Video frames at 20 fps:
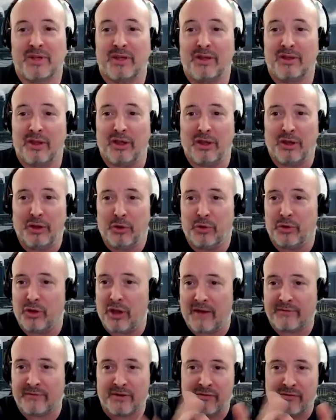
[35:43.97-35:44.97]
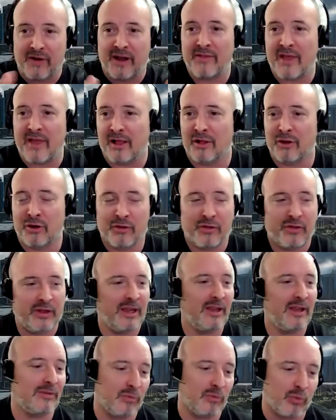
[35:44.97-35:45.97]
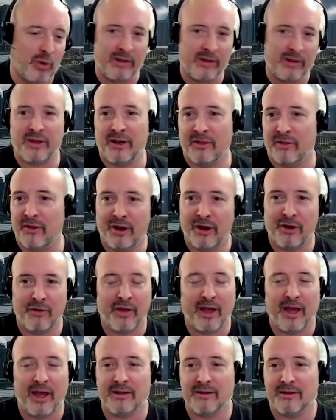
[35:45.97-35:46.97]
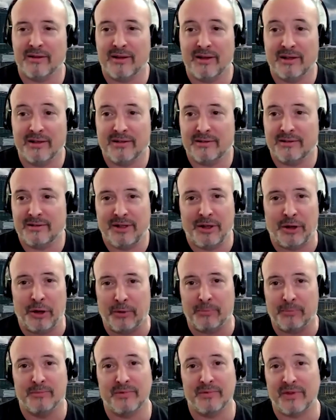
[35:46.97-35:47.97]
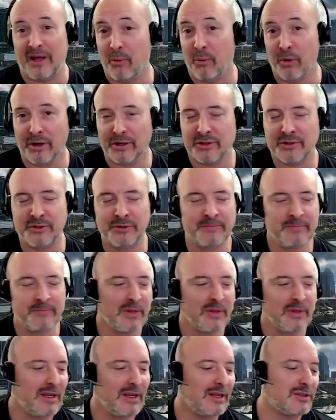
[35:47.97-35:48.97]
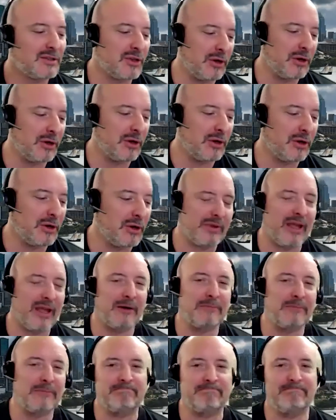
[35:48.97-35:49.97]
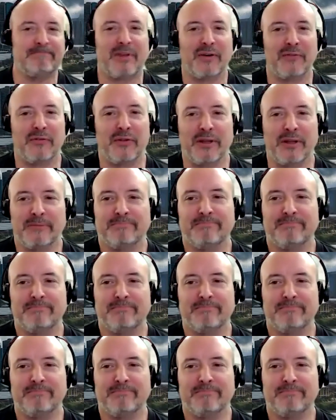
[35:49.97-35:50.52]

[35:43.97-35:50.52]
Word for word: you, you have to find that little thing right then and there that, you know, that works. So, yeah, definitely.